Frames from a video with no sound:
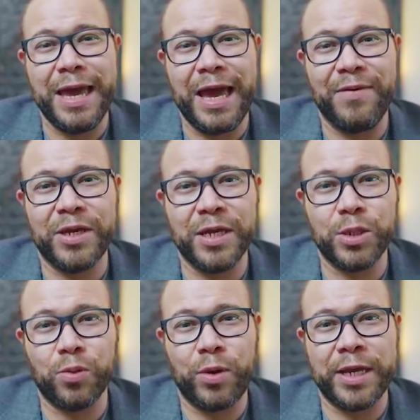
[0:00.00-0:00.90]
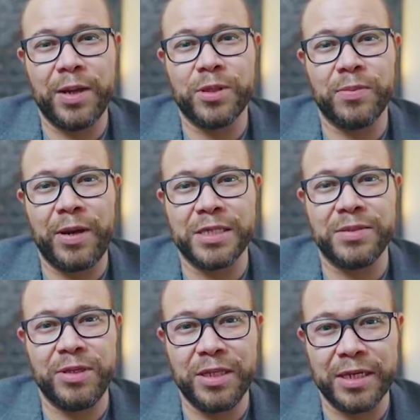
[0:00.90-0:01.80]
have begun to wake up to the
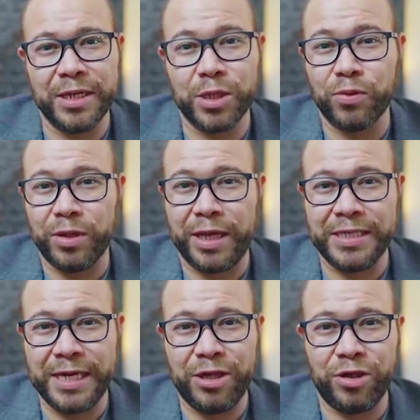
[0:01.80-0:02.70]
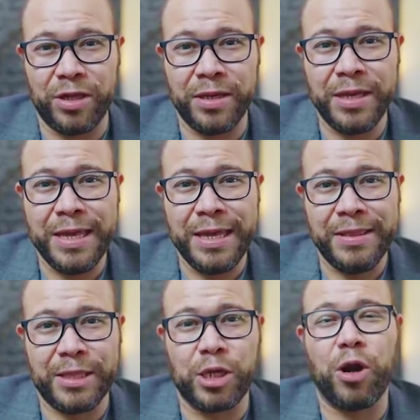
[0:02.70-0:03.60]
possibility and to the realization
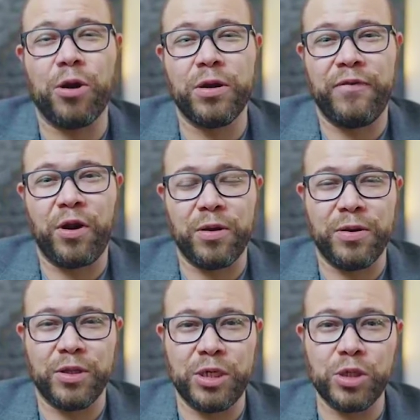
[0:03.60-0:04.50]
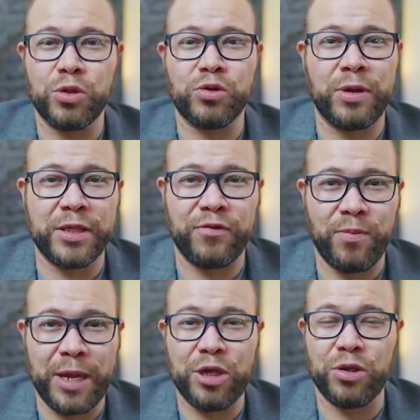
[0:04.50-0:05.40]
that the heart of our digital
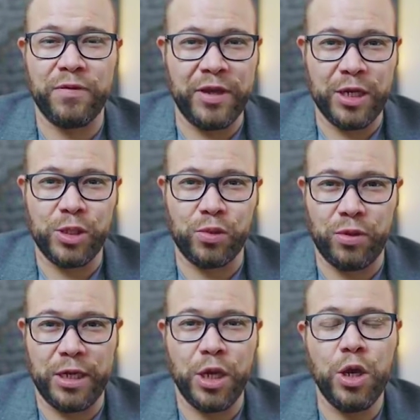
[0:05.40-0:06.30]
transformation of industry